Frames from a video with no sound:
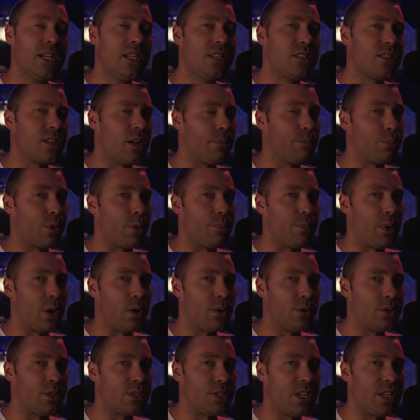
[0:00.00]
Some
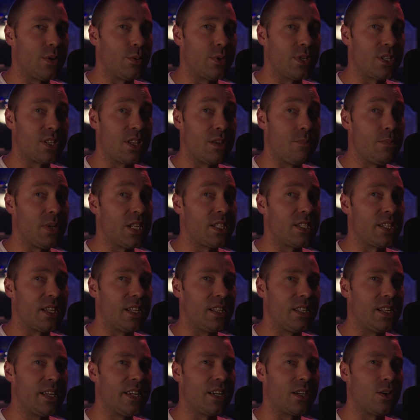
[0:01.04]
proposed he was the
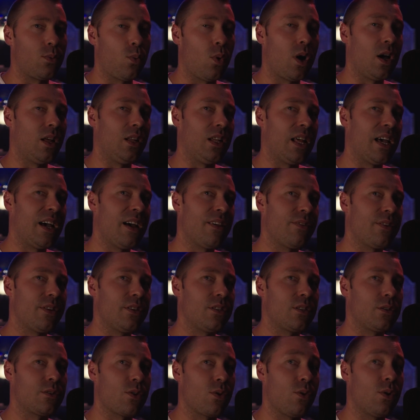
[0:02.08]
missing link, while
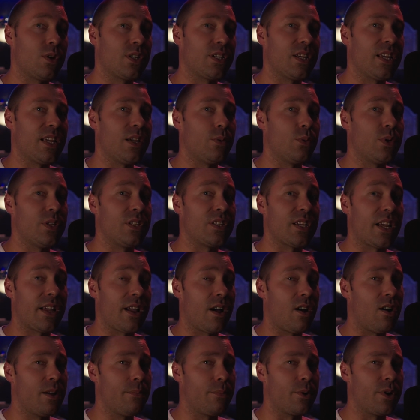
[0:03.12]
others thought he was a
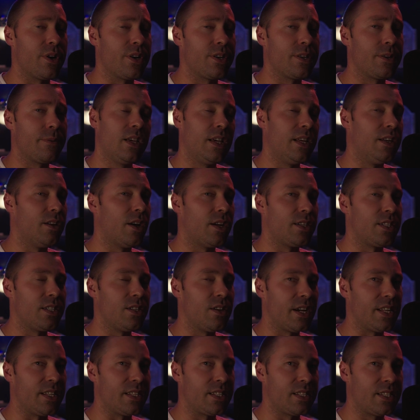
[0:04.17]
hybrid. In
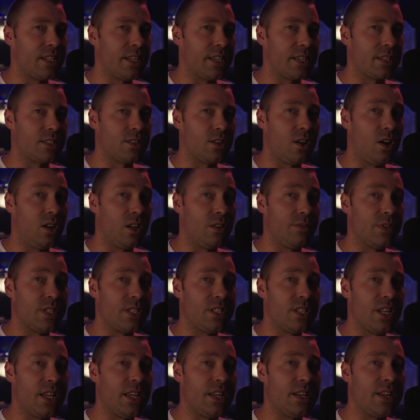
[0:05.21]
1996,
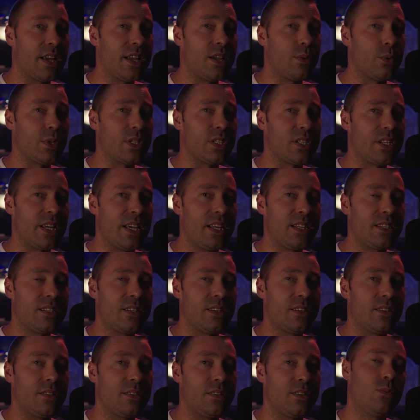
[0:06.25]
Oliver's DNA was
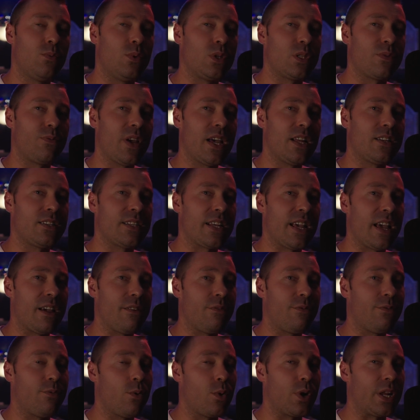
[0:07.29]
tested and was found to
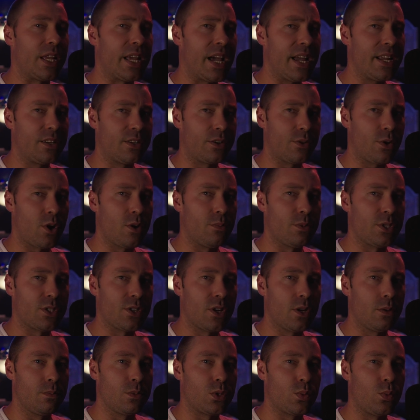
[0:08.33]
have 48
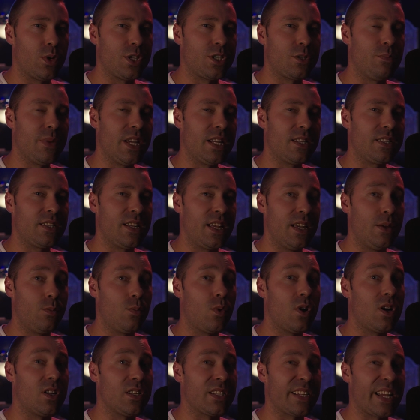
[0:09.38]
chromosomes, which meant he
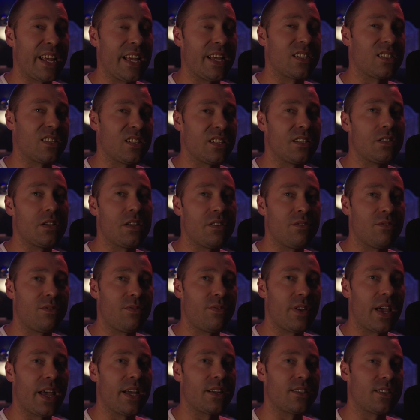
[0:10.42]
was actually, in
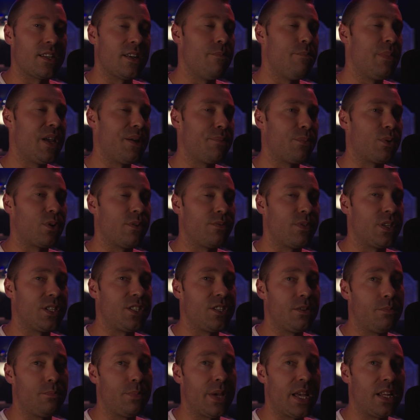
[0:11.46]
fact, a member of the
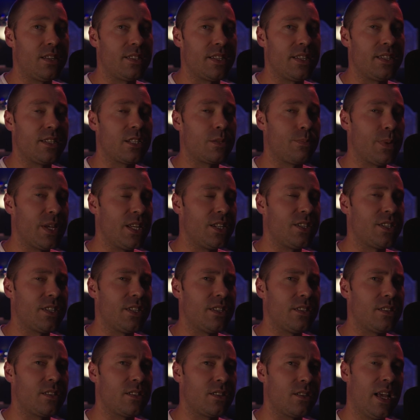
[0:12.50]
chimpanzee
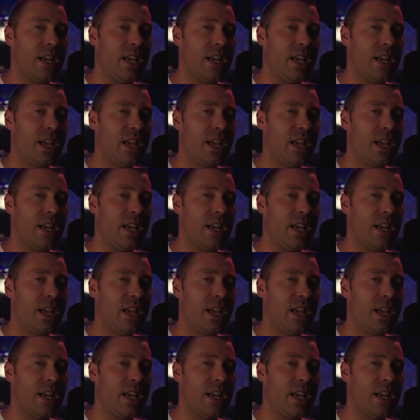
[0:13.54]
species.